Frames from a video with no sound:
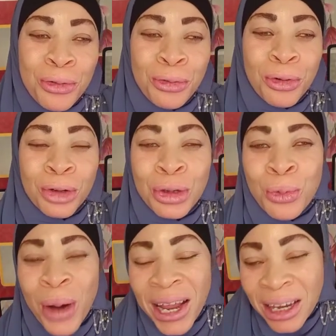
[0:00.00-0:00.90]
for the
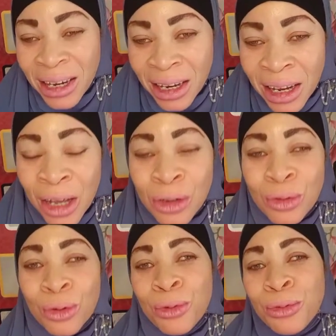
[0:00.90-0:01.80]
whitening.
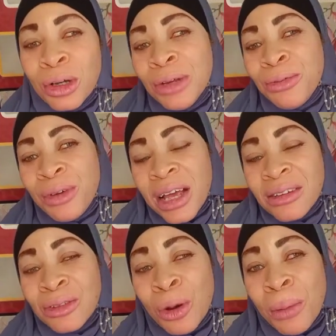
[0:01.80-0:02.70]
So for the
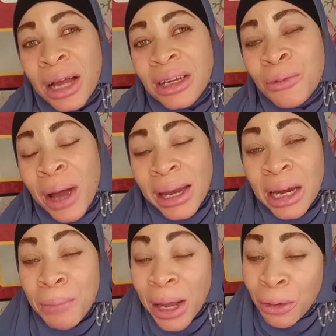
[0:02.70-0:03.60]
first, normally
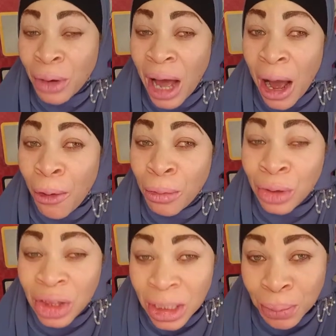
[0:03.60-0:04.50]
whitening depends on
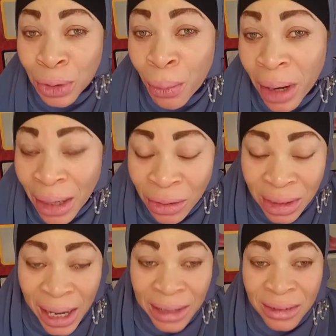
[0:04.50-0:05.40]
how deep your
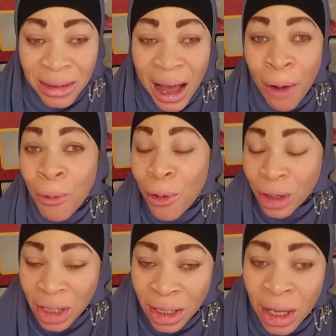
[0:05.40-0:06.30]
melanocytes are
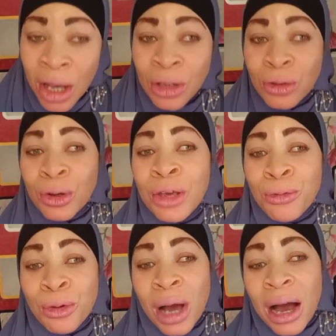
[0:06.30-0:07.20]
working. So
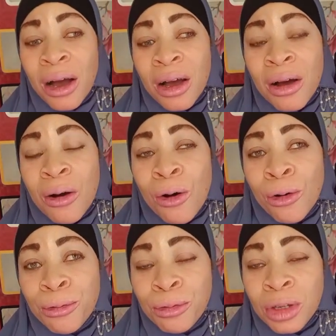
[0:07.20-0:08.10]
if you are of